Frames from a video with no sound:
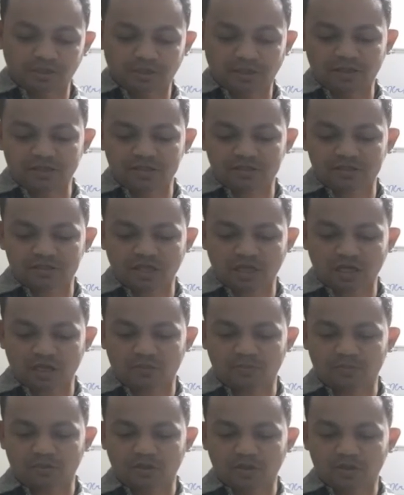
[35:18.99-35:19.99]

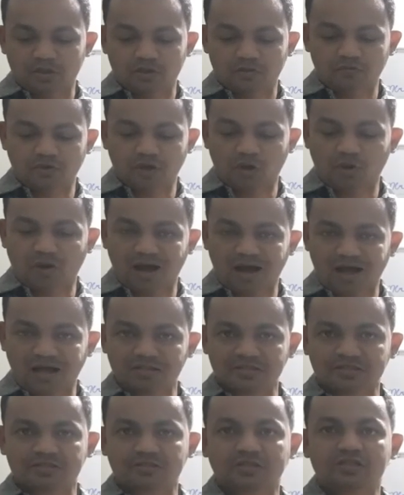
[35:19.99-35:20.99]
exam we have
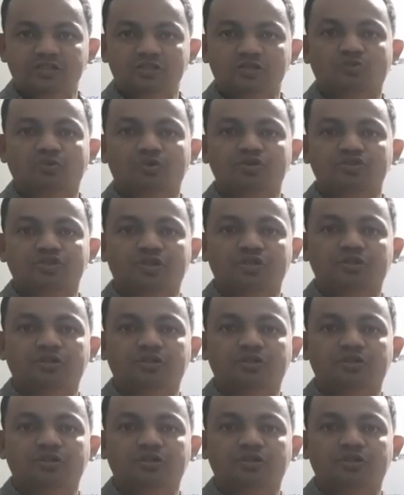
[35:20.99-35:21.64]
asked this question,